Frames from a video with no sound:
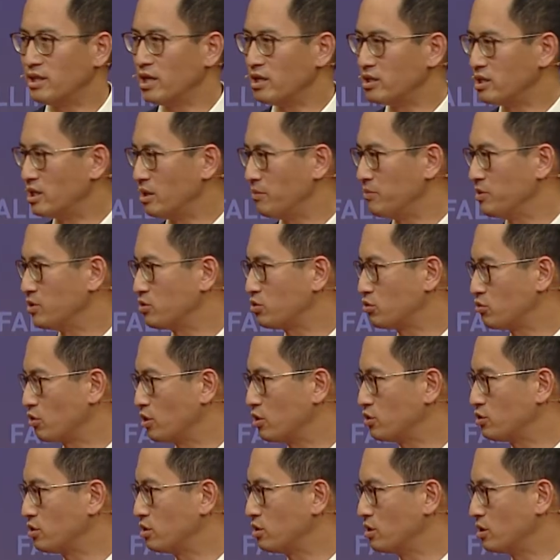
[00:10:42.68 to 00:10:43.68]
that
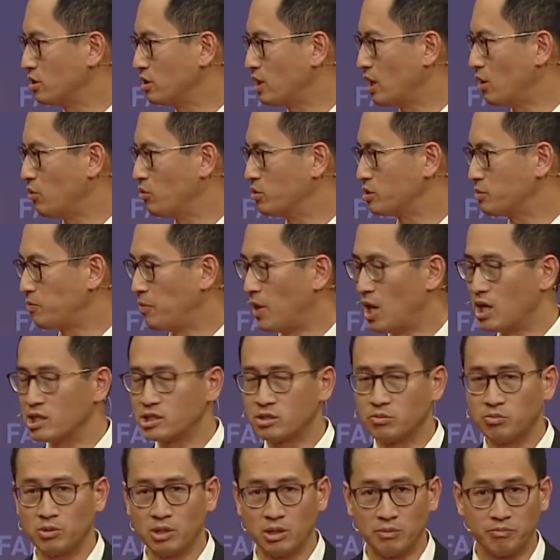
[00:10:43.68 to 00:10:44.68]
demonstration that that was
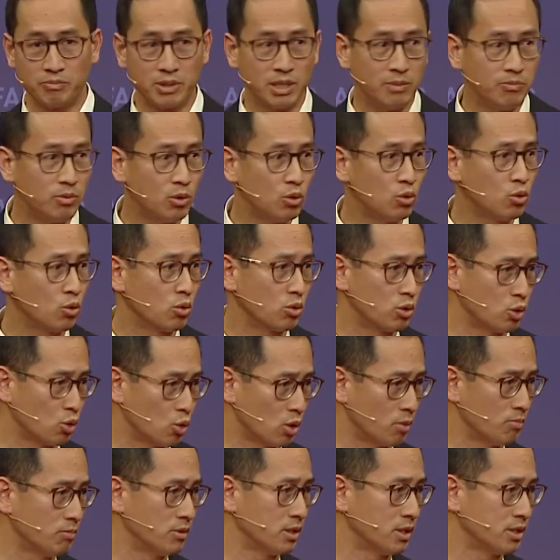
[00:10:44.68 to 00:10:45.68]
possible in people who are
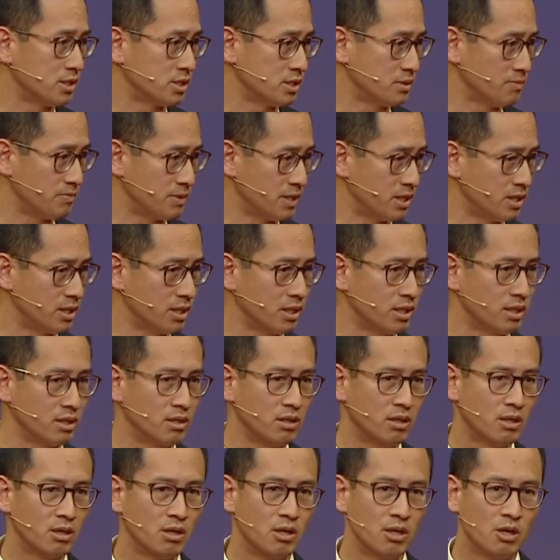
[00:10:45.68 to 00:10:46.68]
normally speaking,
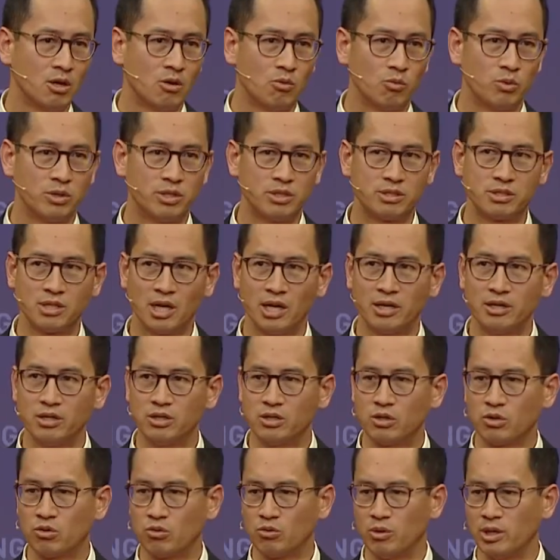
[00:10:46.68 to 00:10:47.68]
we decided
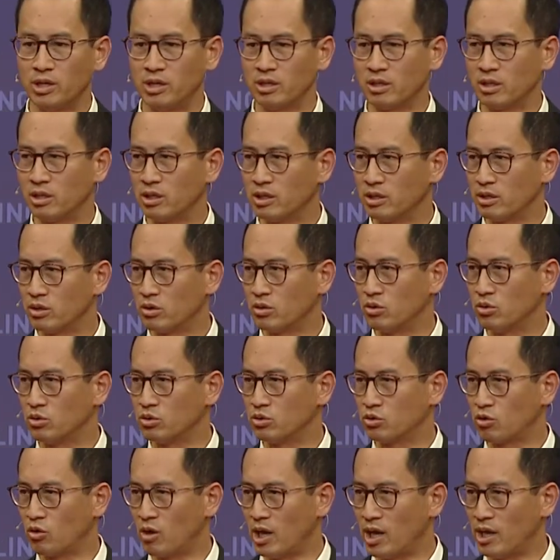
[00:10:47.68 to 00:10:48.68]
to create a clinical
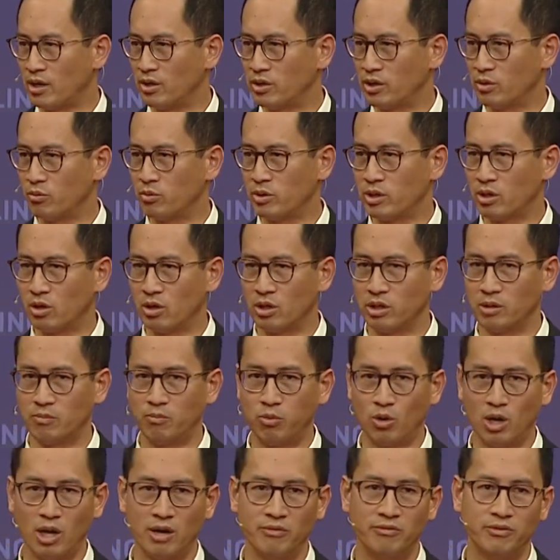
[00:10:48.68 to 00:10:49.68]
trial that we call the
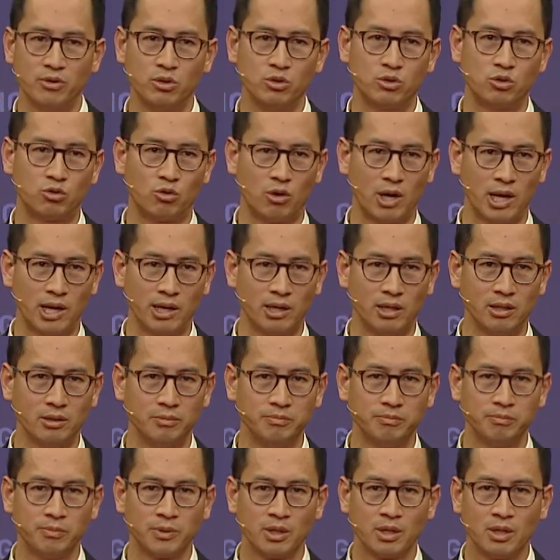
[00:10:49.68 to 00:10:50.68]
Bravo trial.
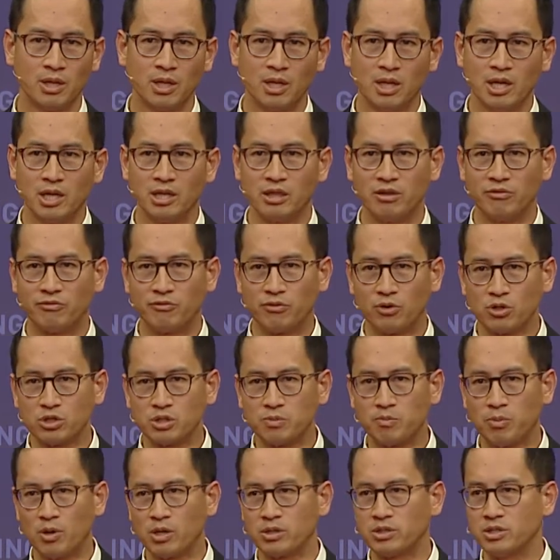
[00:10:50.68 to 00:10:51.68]
And the
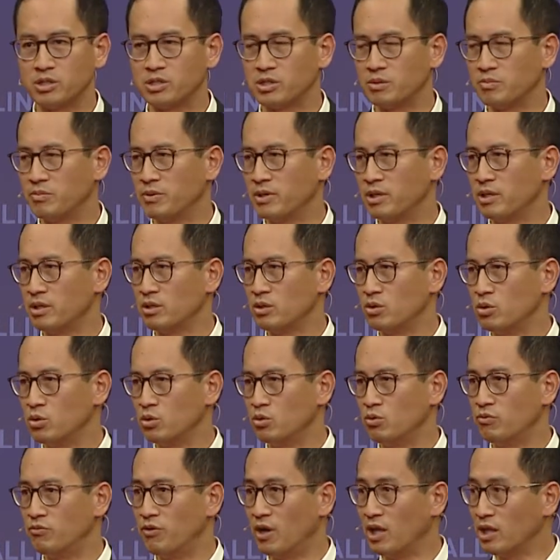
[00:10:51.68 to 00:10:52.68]
first participant
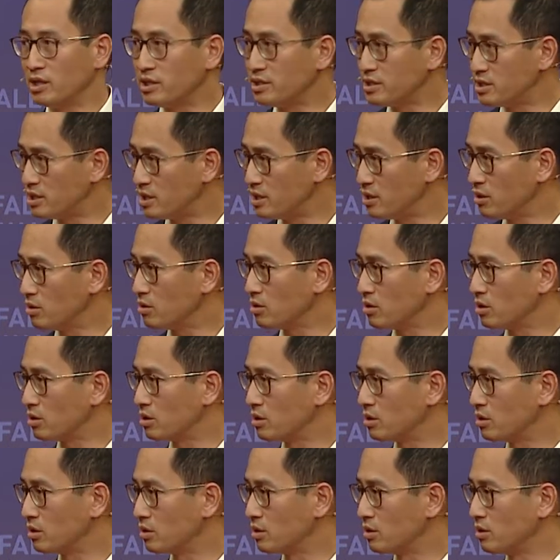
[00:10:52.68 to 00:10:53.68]
who volunteered
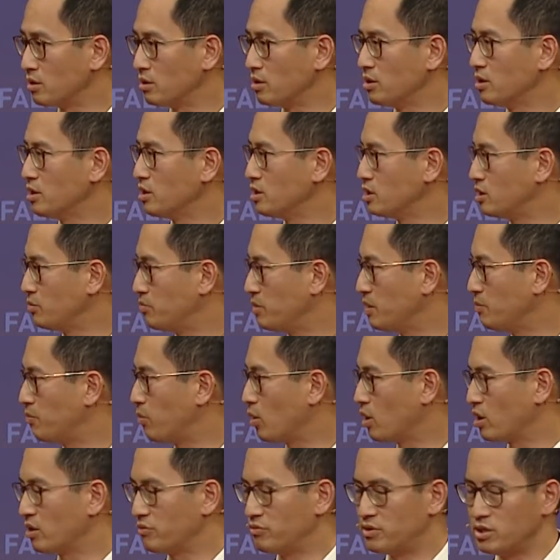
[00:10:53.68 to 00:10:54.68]
to be
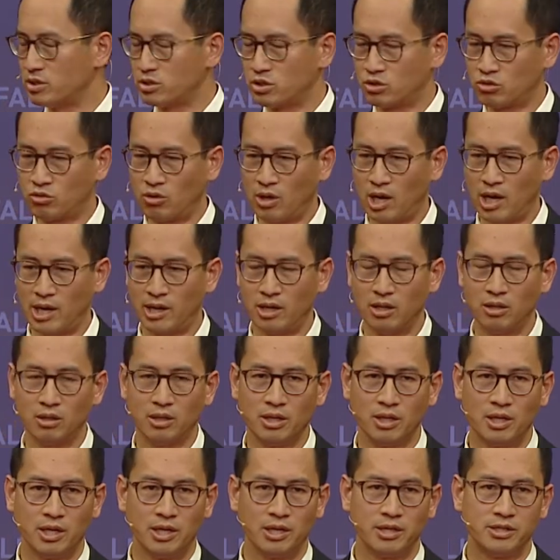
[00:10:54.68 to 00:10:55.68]
part of this trial
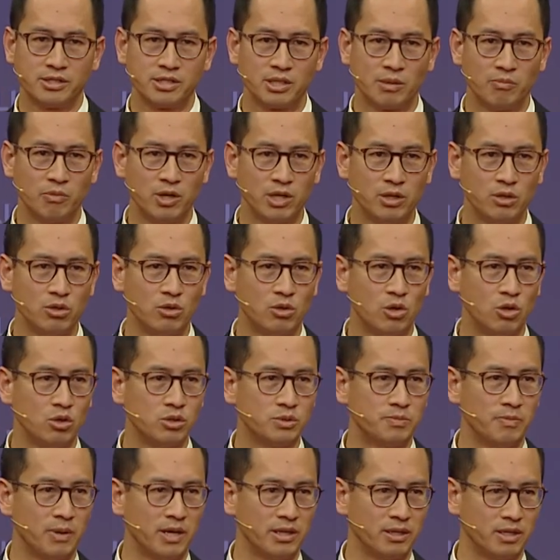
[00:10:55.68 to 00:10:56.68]
is someone who
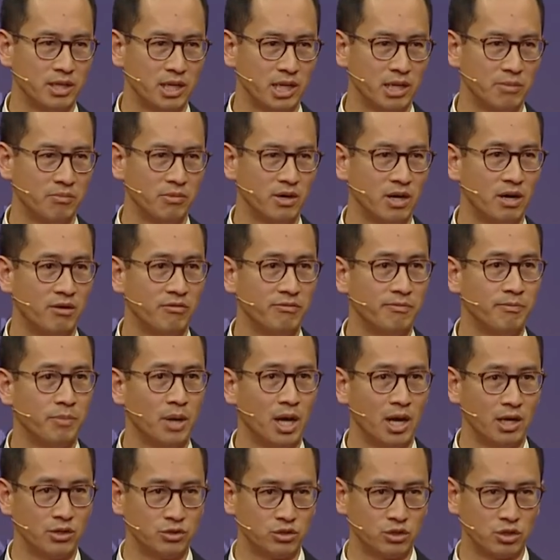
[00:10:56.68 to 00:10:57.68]
goes by the name of
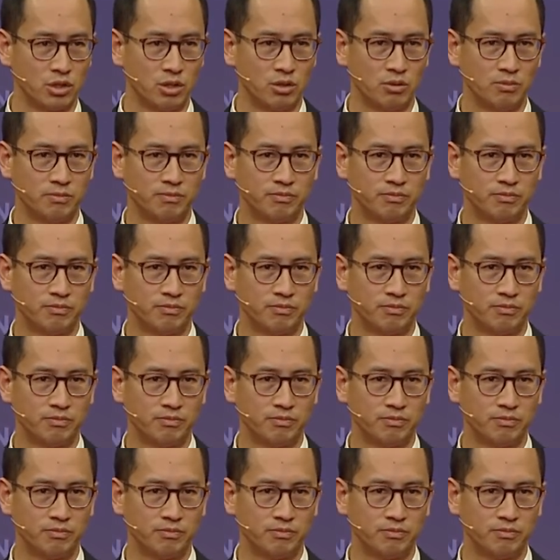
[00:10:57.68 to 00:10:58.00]
Pancho.